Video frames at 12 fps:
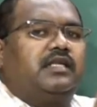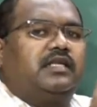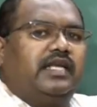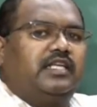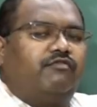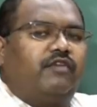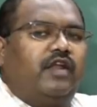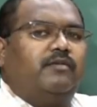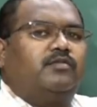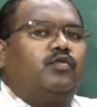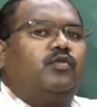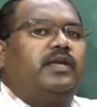the next
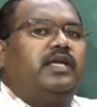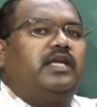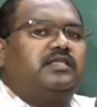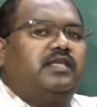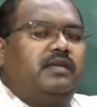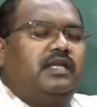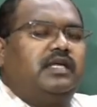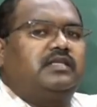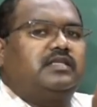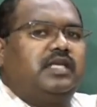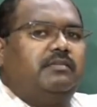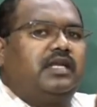frame should be
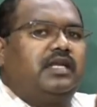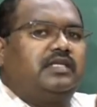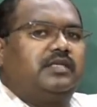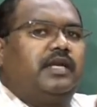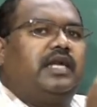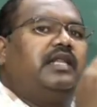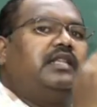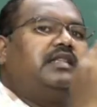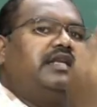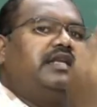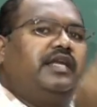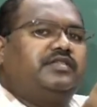similar until
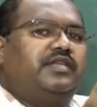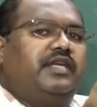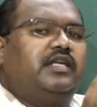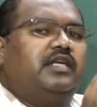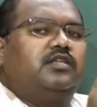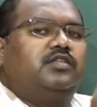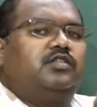the next change.